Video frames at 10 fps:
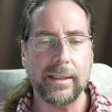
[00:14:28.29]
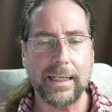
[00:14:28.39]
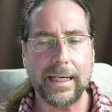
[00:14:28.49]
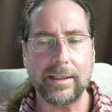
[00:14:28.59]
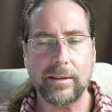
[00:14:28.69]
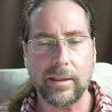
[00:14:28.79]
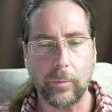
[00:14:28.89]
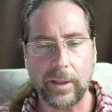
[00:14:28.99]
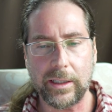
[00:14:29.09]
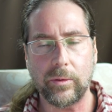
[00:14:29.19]
that
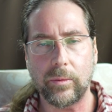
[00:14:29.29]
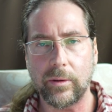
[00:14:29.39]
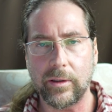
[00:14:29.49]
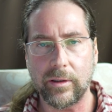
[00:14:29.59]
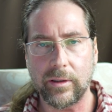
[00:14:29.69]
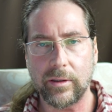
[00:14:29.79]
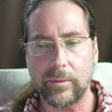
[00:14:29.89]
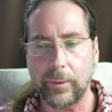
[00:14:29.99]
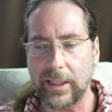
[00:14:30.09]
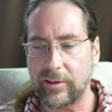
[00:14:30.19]

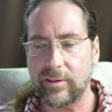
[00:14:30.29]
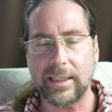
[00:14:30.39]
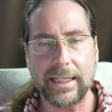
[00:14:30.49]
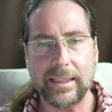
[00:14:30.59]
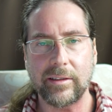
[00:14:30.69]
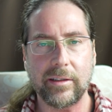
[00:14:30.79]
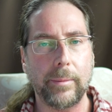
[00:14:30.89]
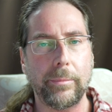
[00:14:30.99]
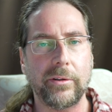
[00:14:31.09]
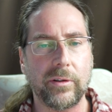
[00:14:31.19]
when I select the
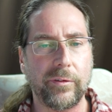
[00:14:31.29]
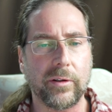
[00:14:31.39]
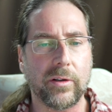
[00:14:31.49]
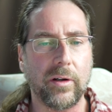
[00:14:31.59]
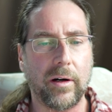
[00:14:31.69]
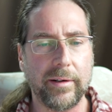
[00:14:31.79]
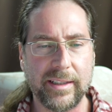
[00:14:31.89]
temperature for the car,